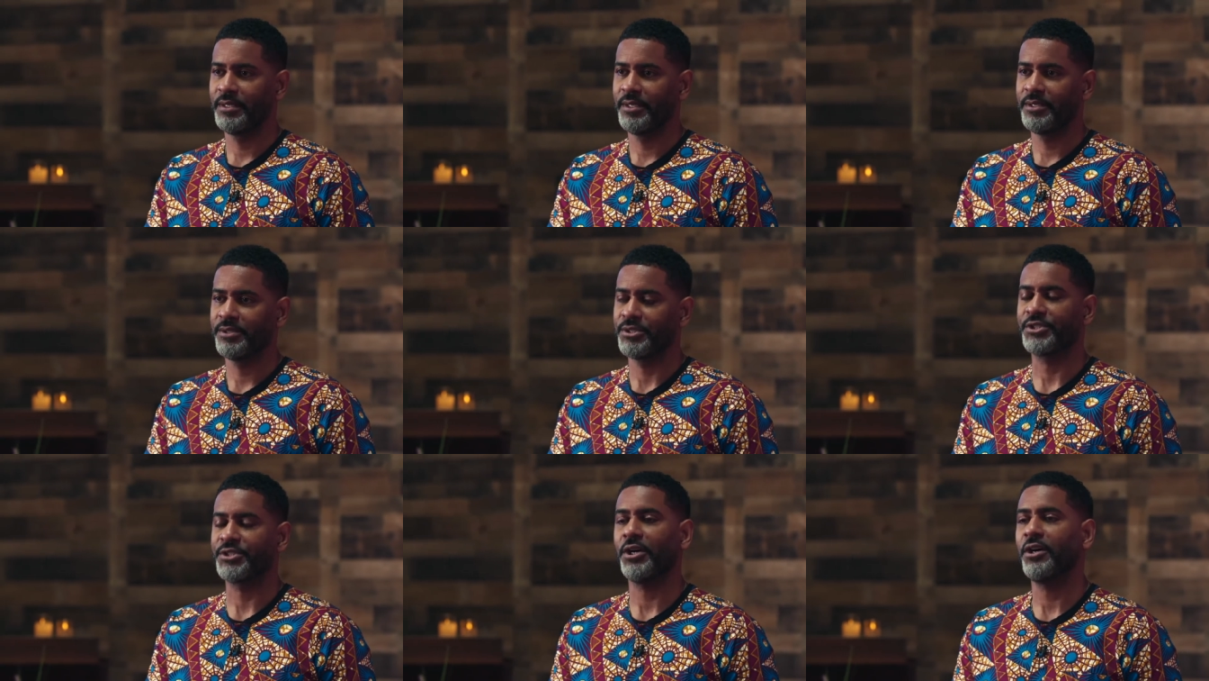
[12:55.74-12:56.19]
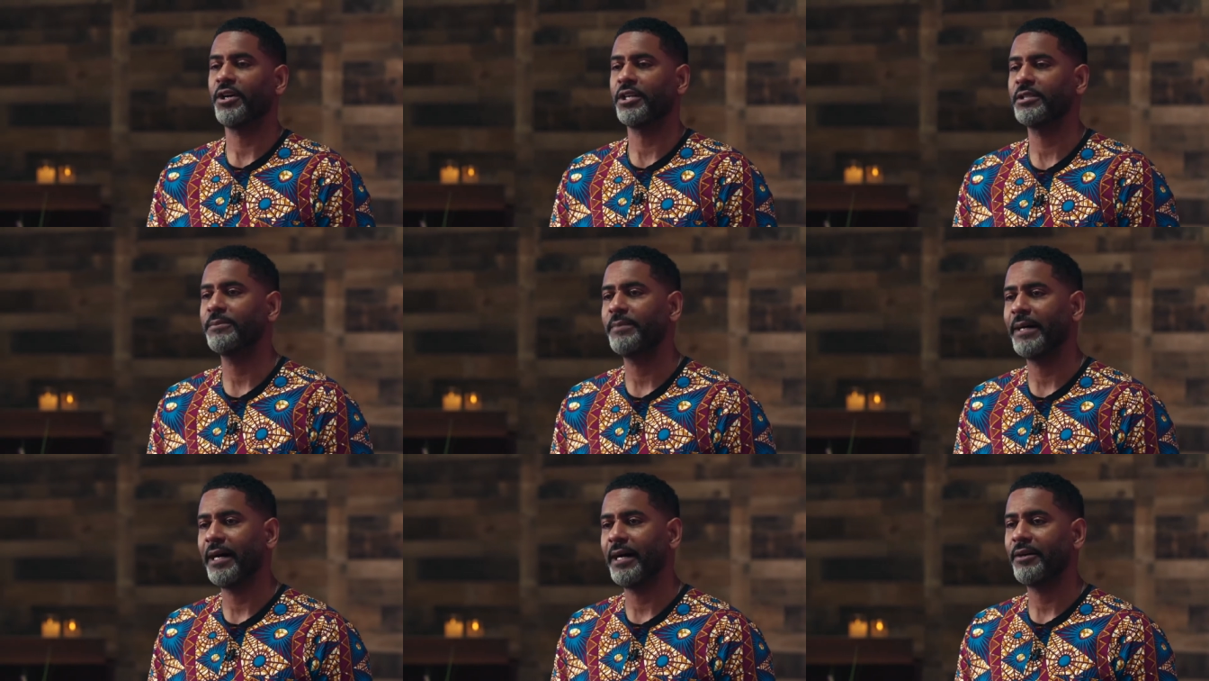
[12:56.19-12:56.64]
To talk
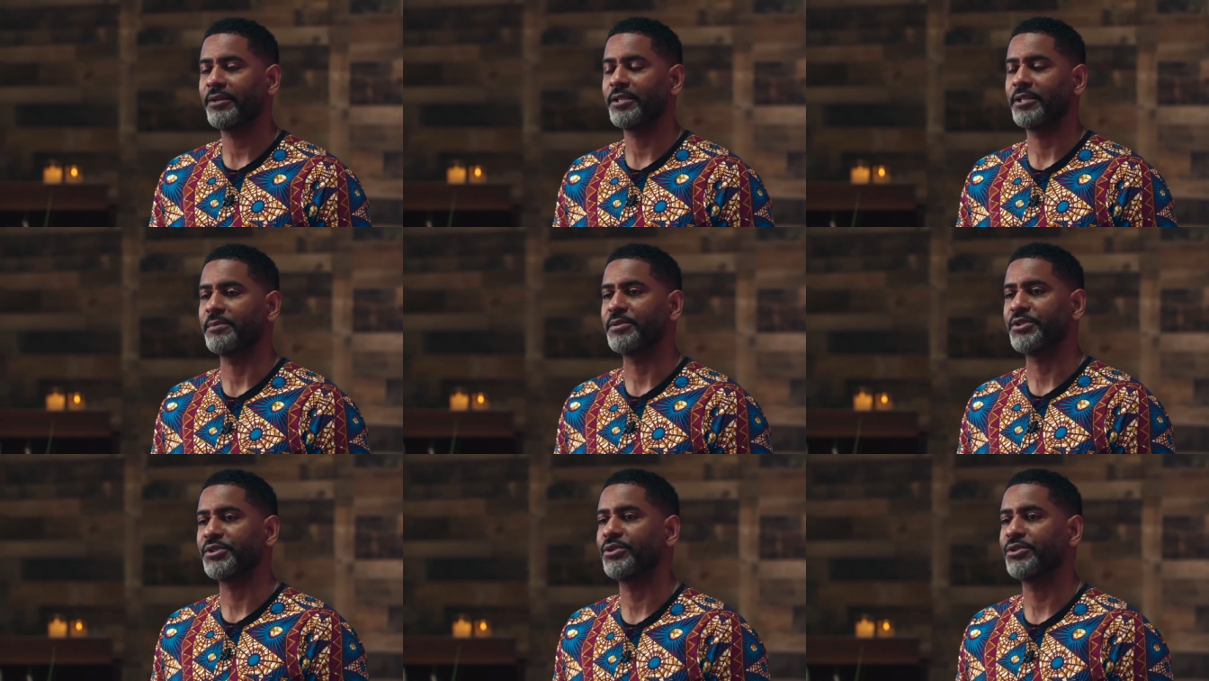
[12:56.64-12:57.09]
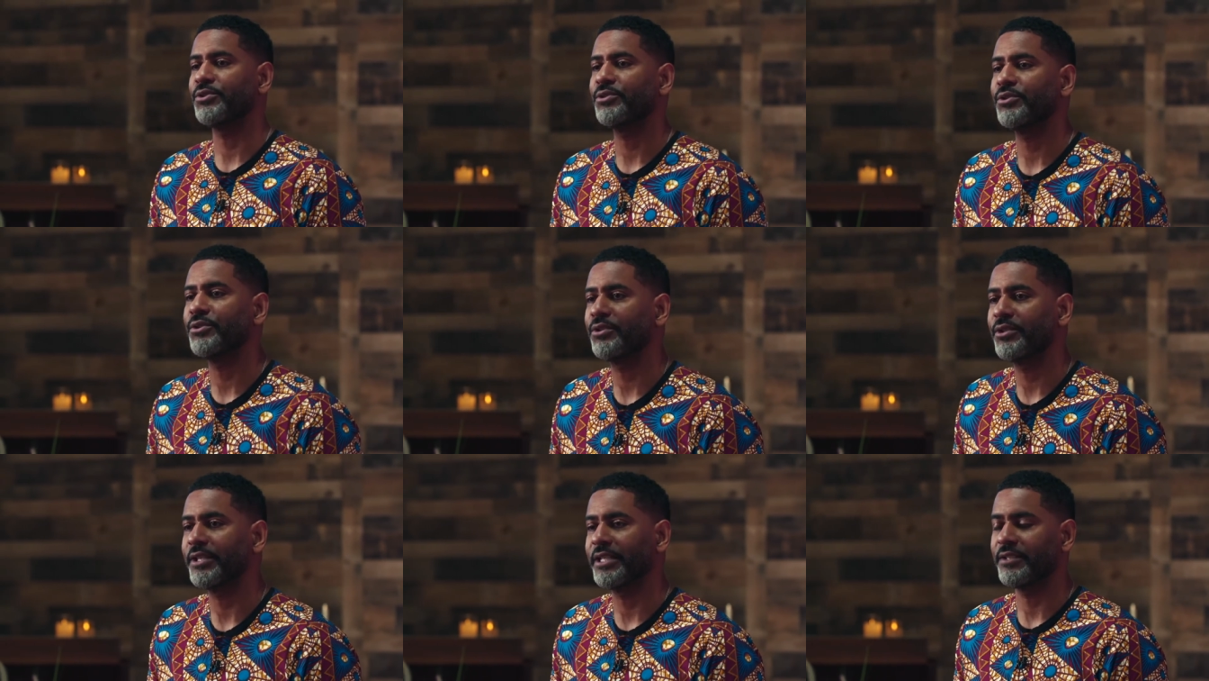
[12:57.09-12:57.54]
about an
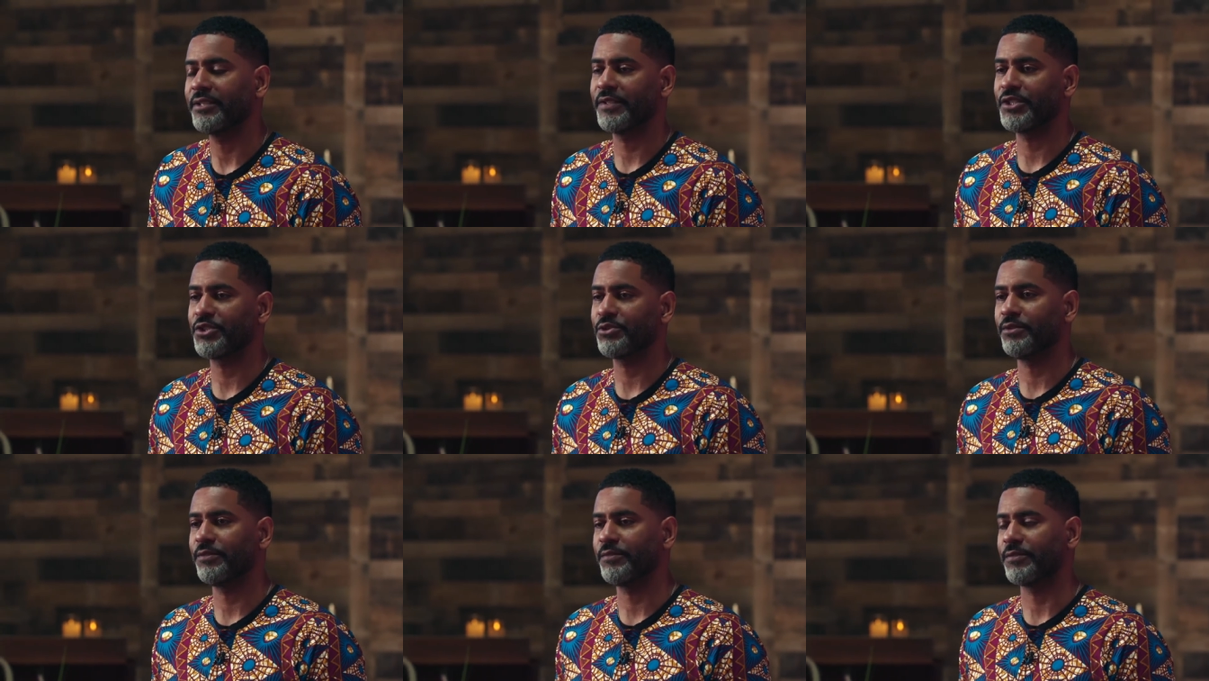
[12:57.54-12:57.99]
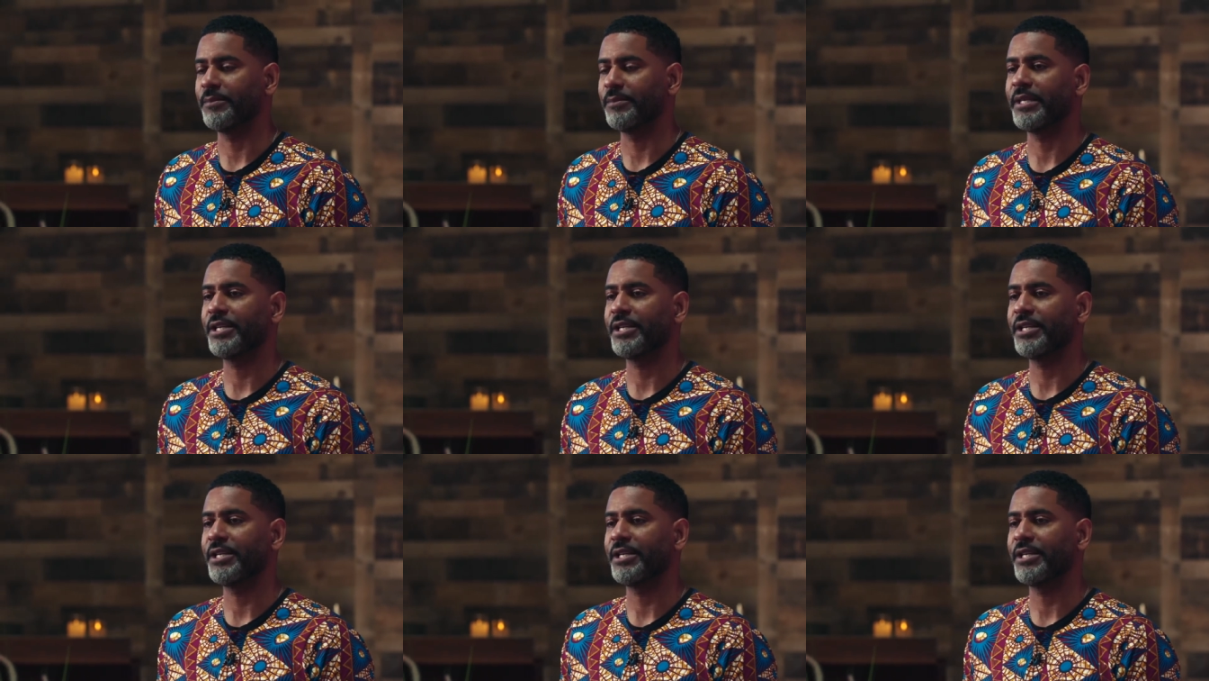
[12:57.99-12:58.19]
obscure individual from